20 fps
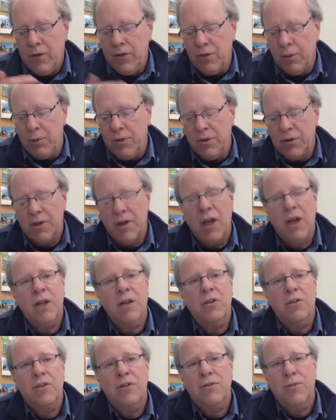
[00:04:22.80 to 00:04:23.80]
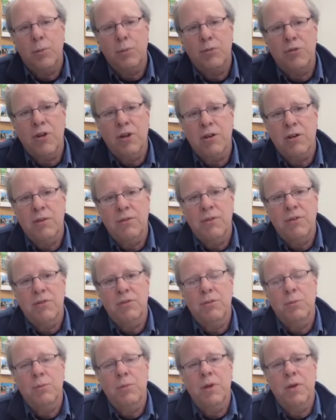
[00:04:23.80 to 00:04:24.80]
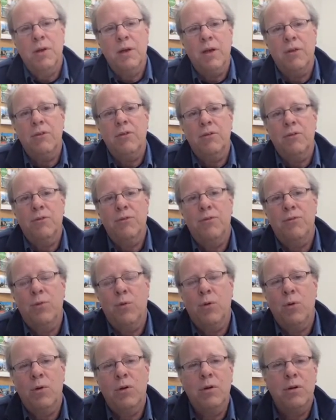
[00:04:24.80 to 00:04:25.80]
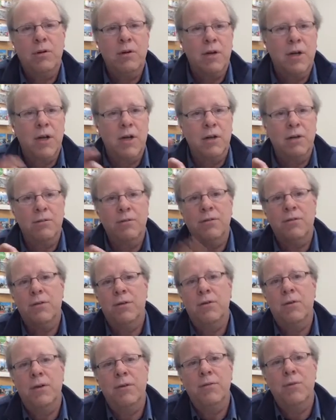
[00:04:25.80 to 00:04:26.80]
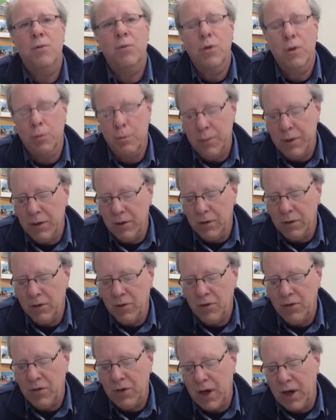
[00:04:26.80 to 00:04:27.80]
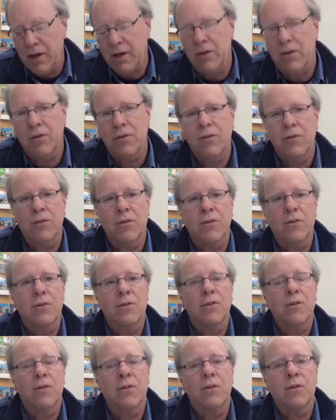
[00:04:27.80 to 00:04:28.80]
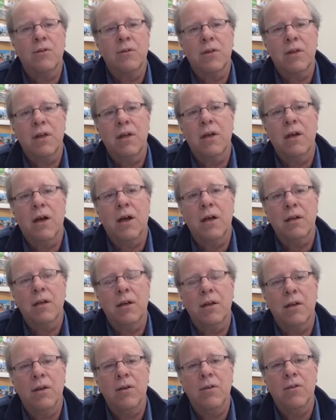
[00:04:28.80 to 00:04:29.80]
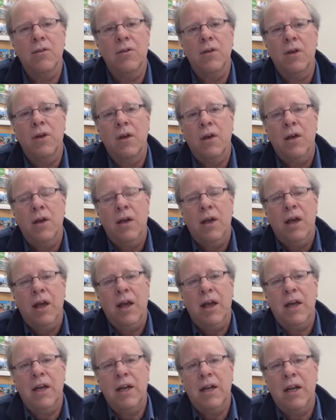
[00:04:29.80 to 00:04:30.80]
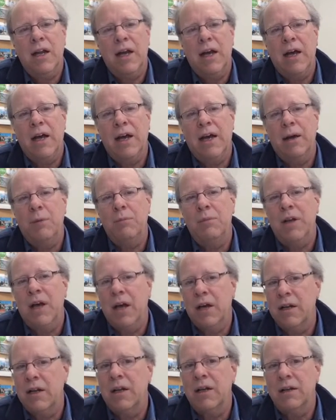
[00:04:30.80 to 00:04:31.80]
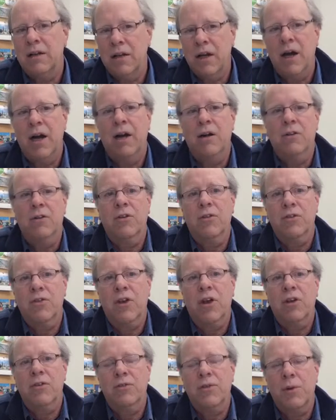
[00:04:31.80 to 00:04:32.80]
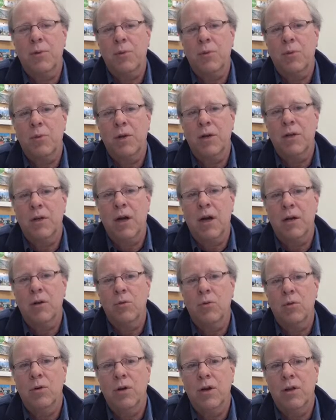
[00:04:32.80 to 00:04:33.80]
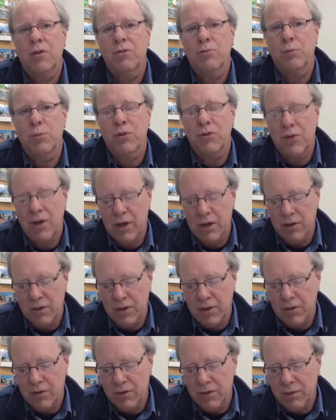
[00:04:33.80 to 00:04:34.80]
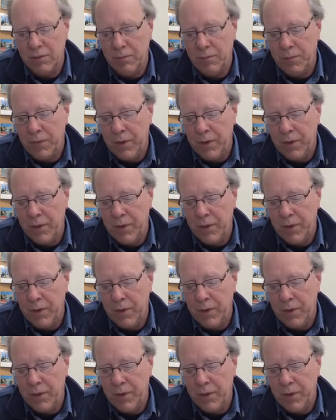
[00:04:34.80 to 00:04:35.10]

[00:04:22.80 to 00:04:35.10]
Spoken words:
Some of the tenets of objectivism, and there are 4 kind of, if you will, pillars, tenets, key ideas. And I'm not entirely satisfied with the way Donna Wood has presented these.